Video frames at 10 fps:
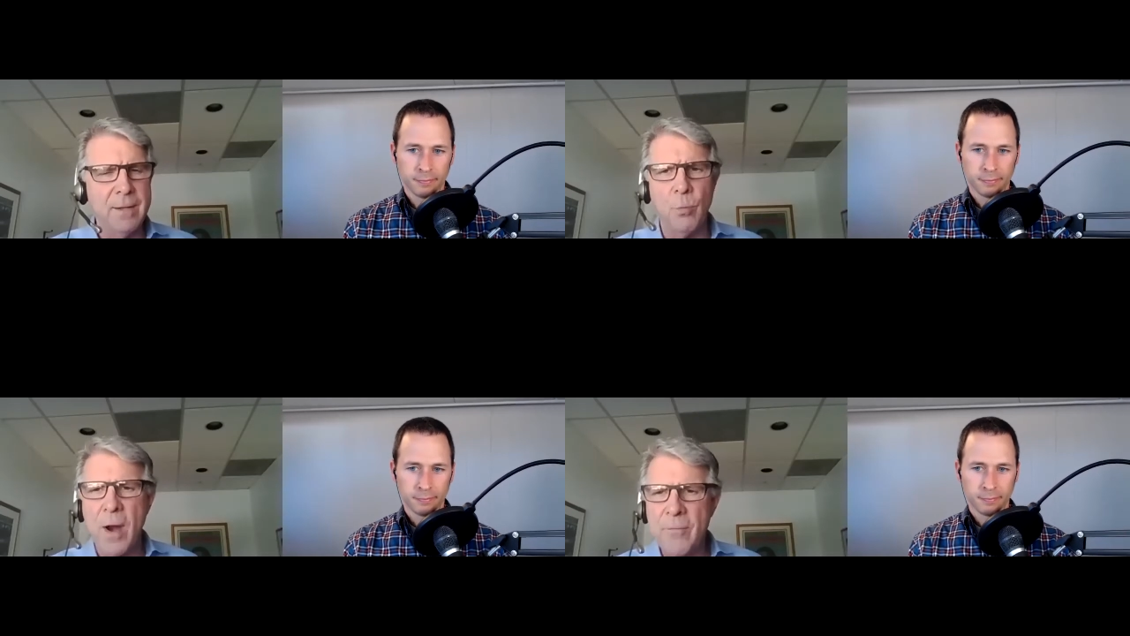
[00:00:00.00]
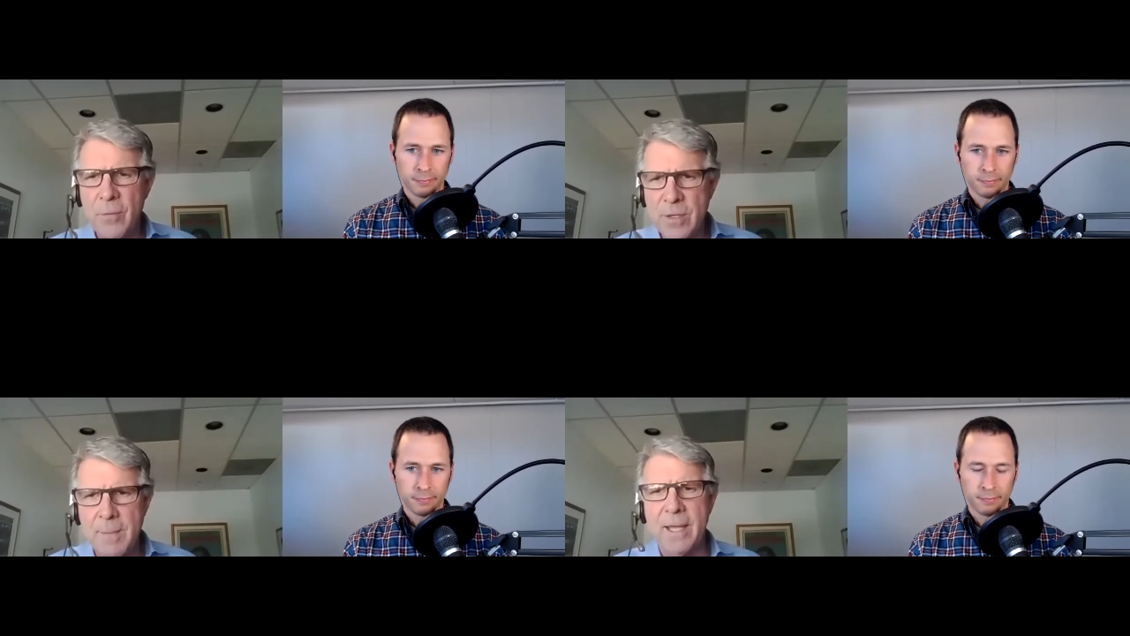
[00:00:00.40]

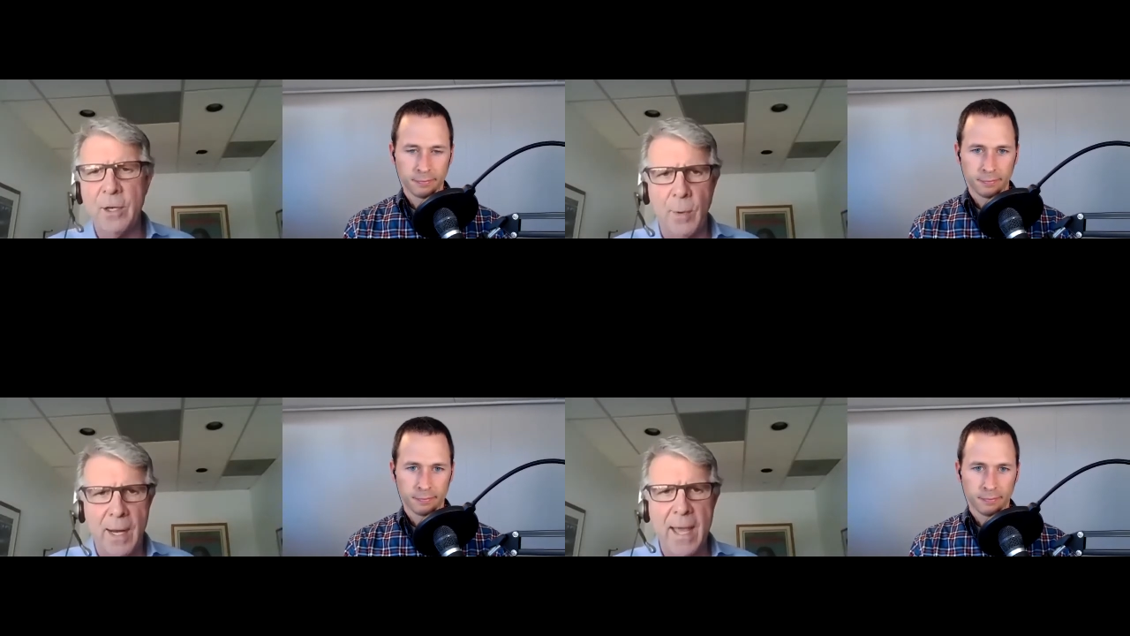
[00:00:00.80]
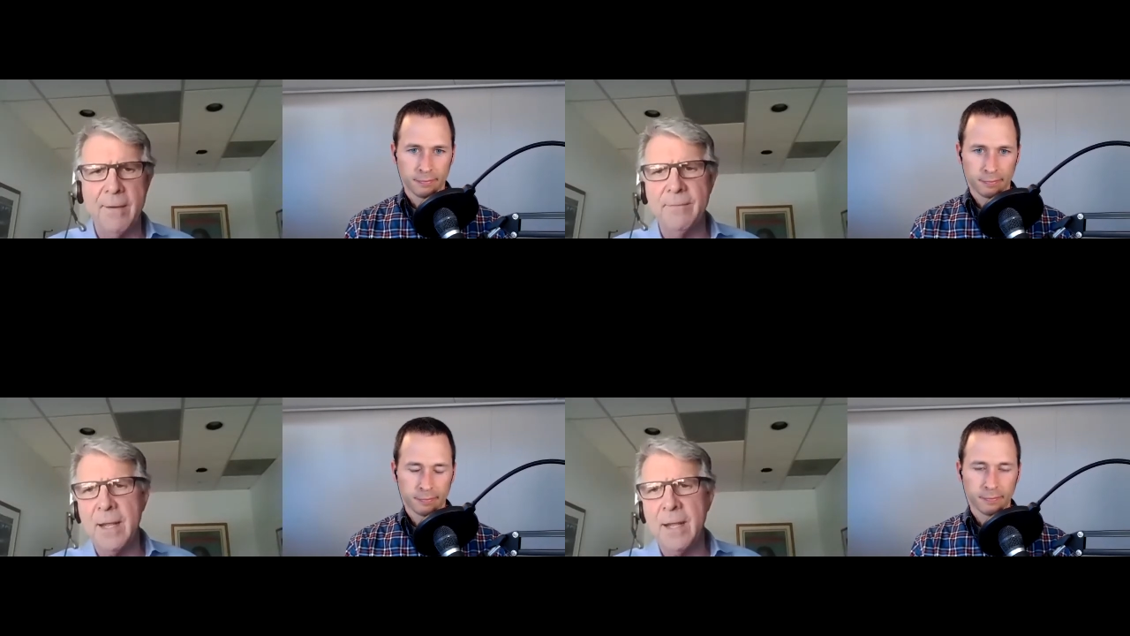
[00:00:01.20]
Speaker 1: reference manual I have
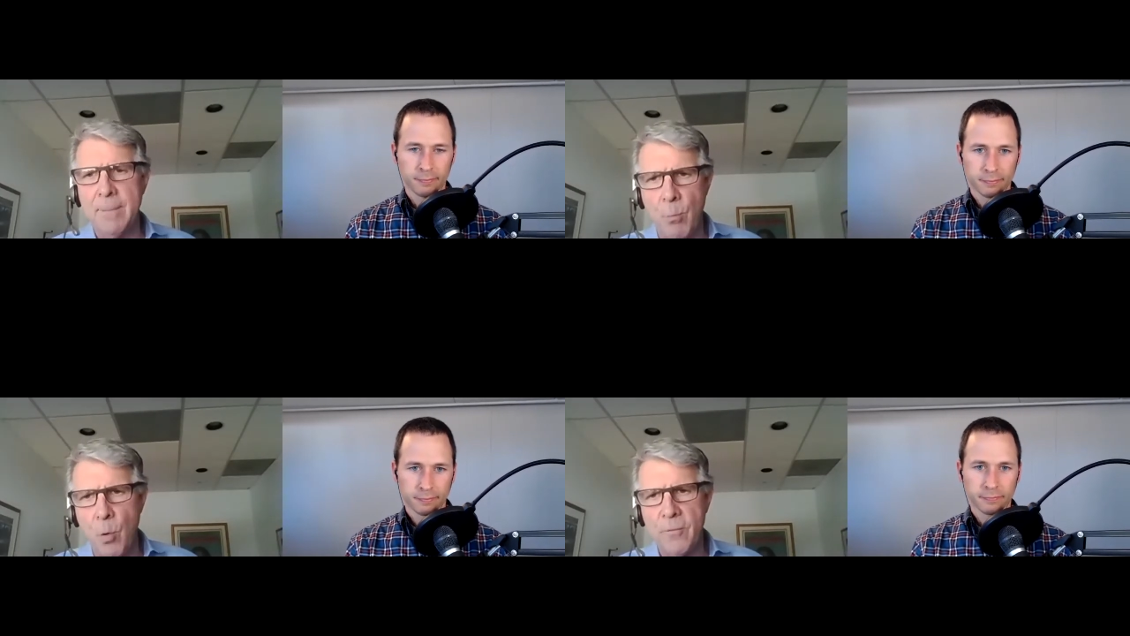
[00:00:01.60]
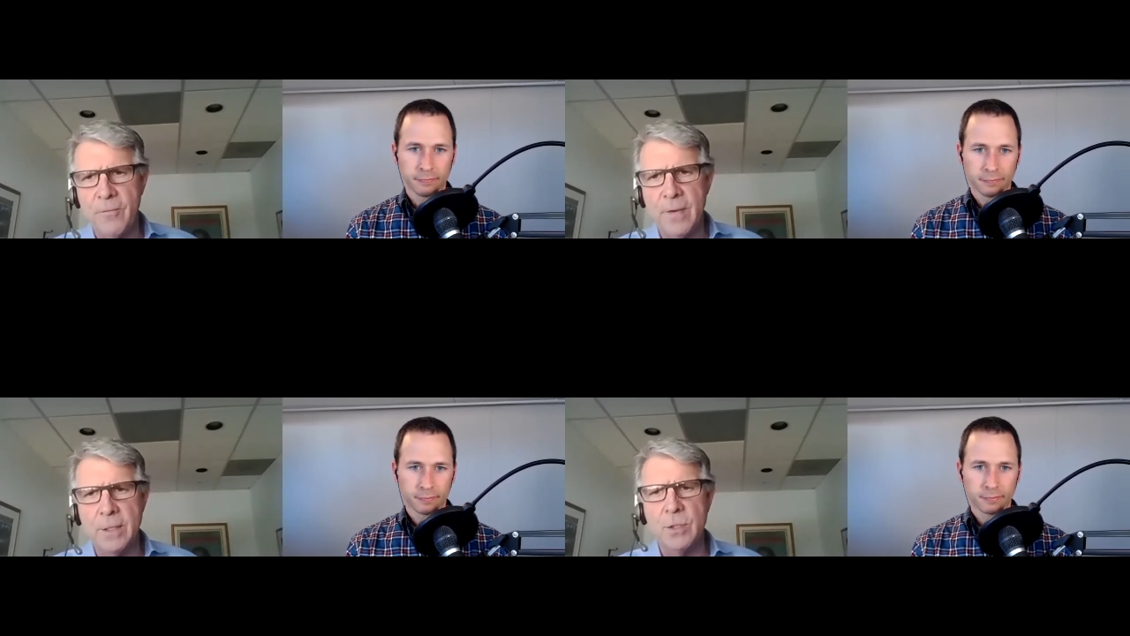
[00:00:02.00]
and morph it
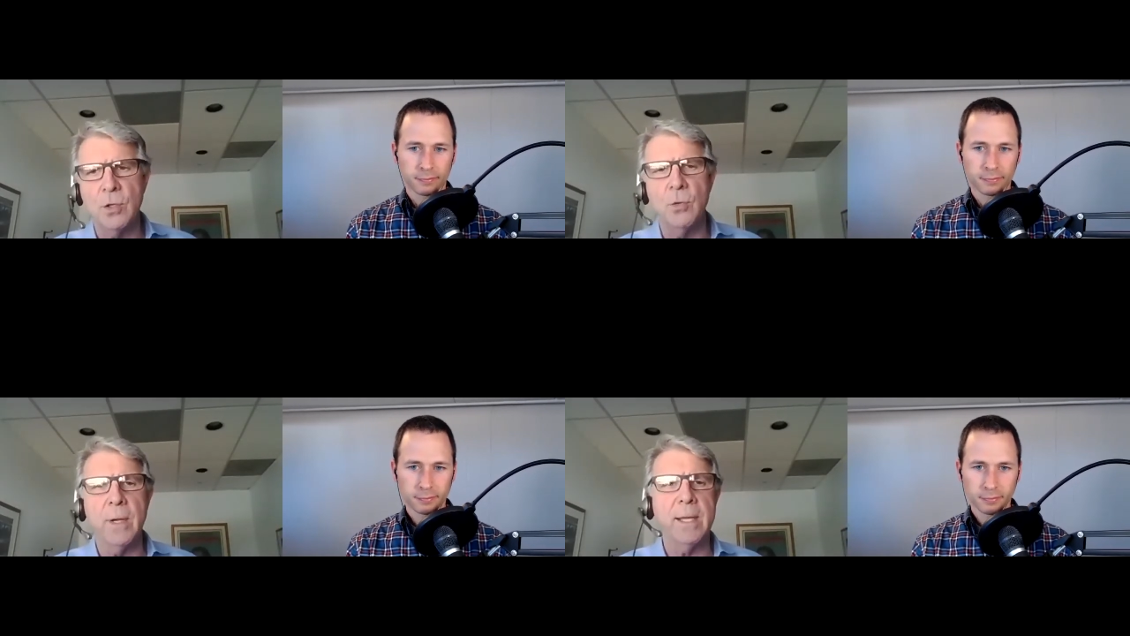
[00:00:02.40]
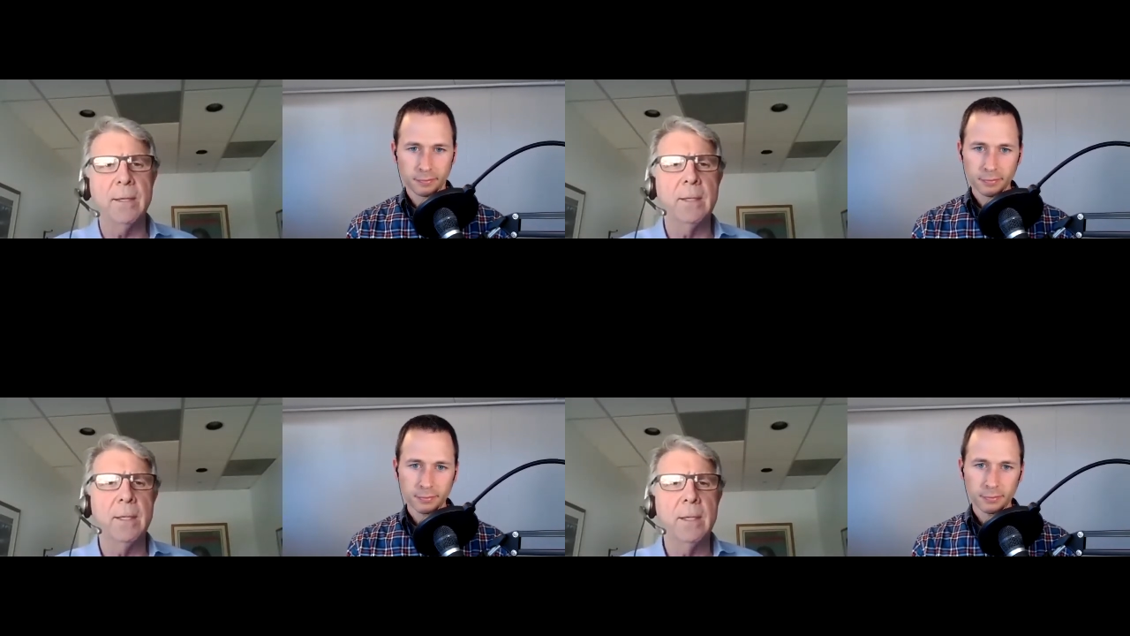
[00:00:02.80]
into a
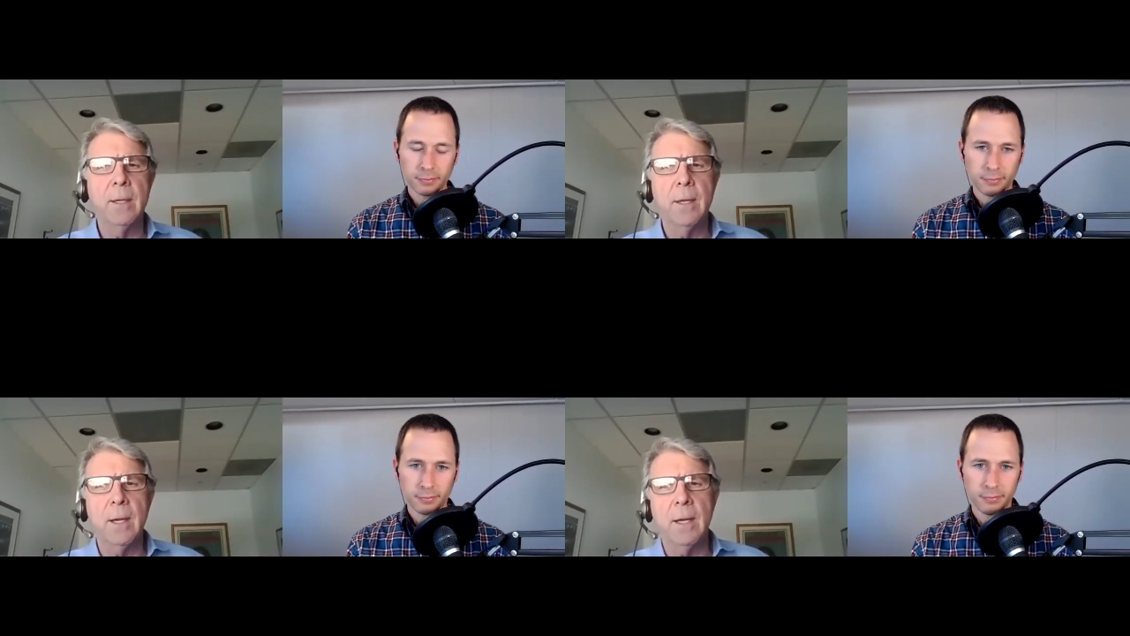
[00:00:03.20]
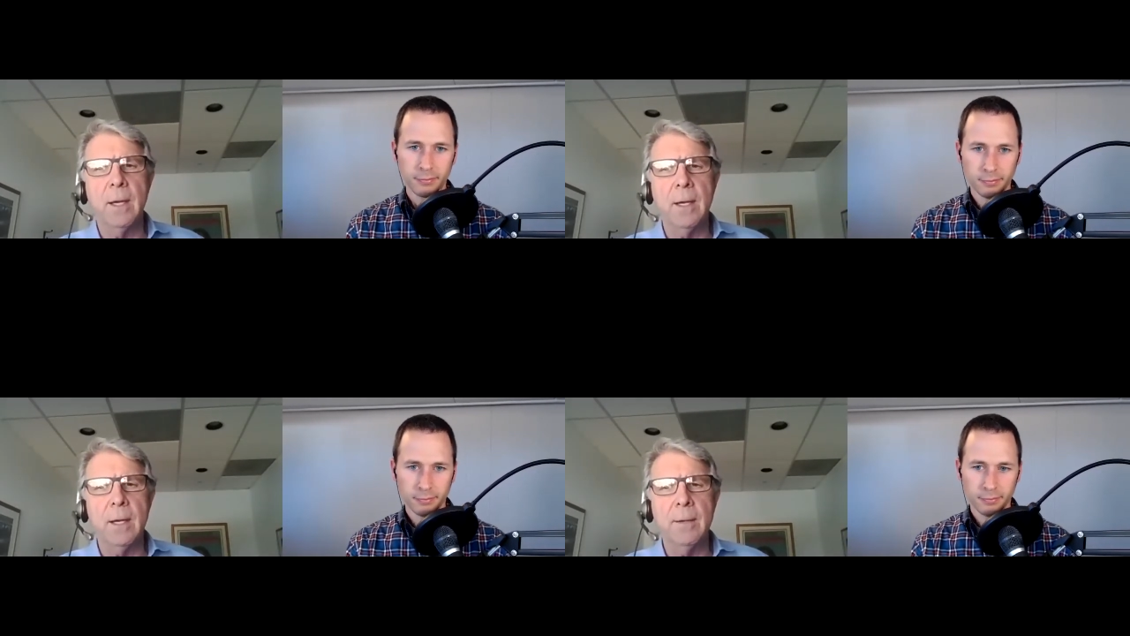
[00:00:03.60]

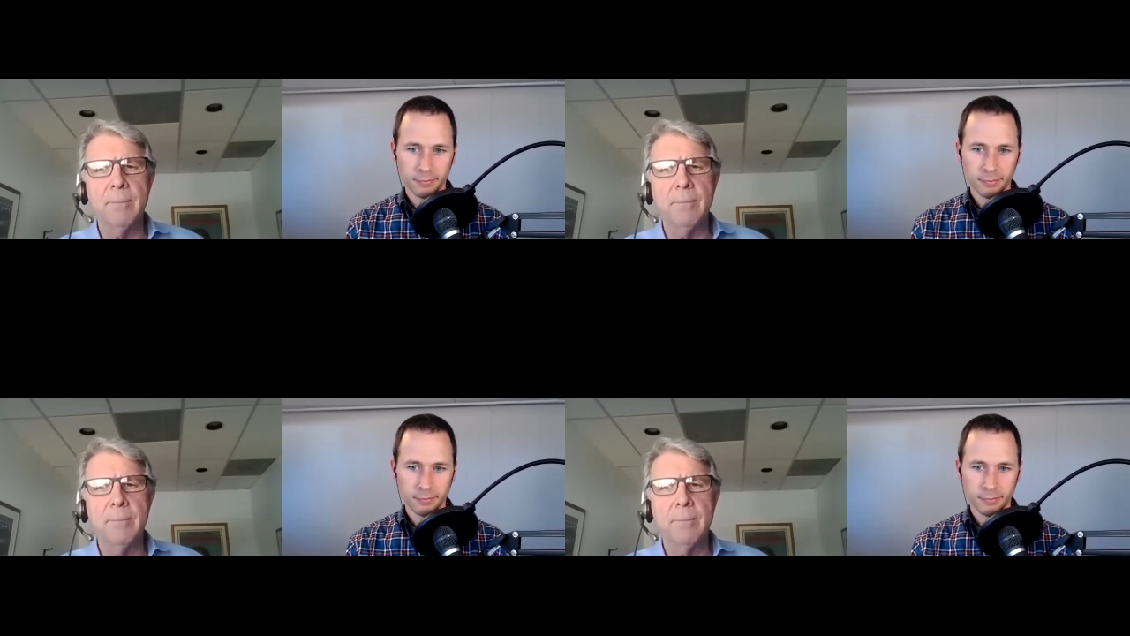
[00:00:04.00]
uh,